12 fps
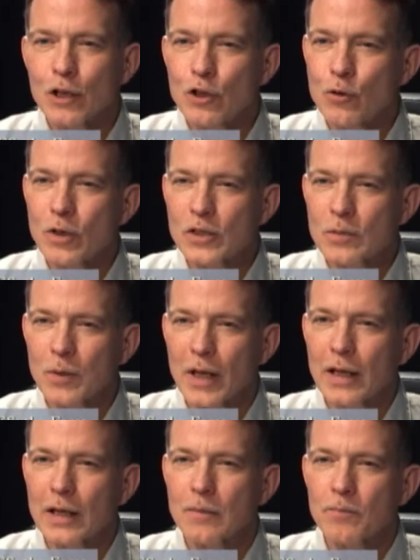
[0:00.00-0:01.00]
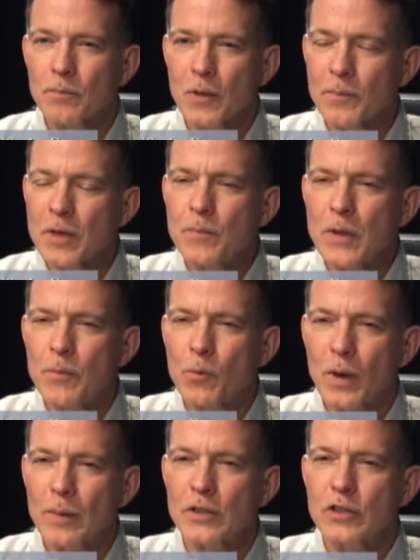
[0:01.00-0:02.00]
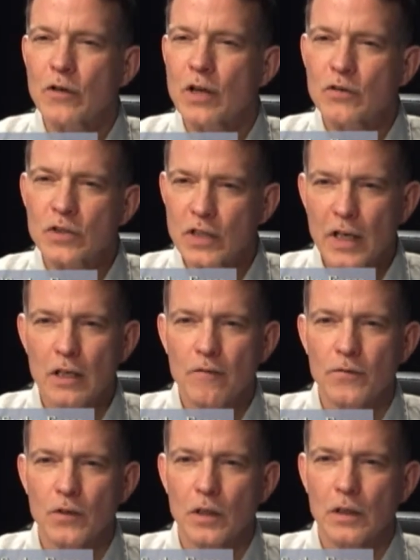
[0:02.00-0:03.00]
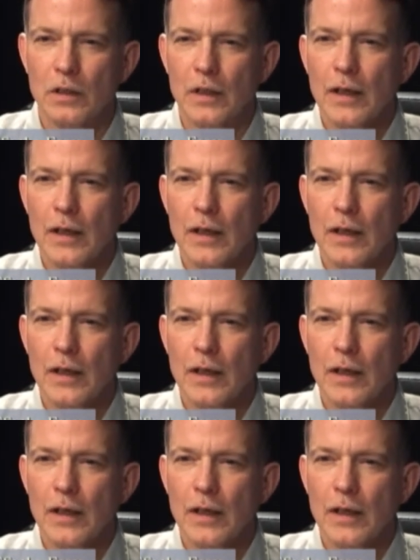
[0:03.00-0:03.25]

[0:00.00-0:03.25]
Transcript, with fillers: Can you explain it? Well, many people probably don't understand it fully.